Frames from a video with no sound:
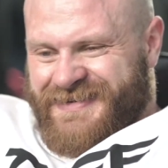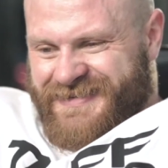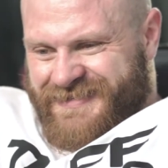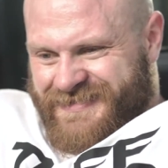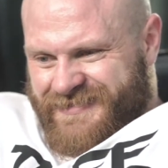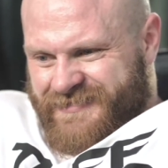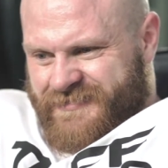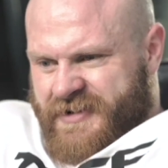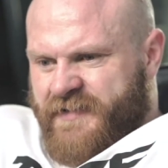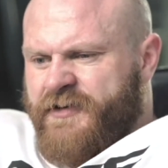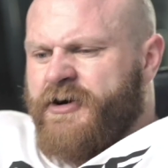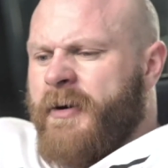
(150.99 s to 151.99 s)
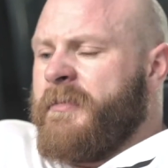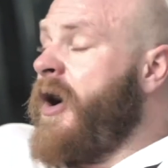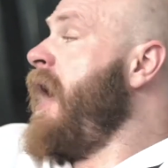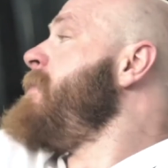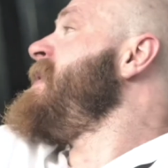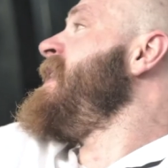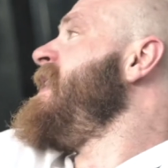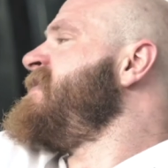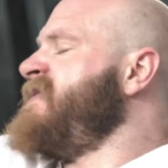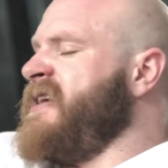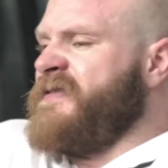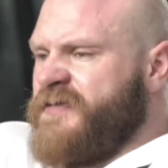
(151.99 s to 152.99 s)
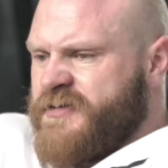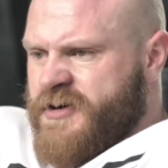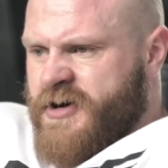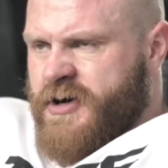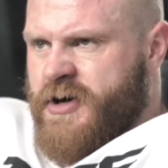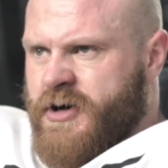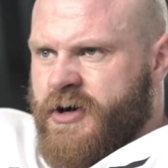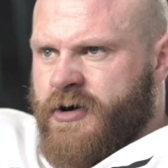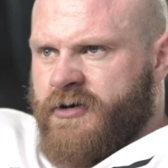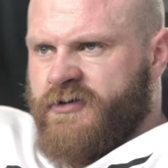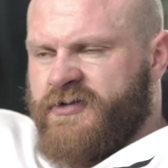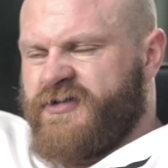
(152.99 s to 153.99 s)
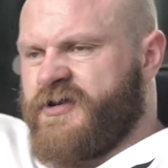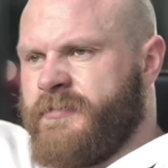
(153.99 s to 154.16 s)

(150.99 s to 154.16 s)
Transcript: no if you come behind me in here, Steve, just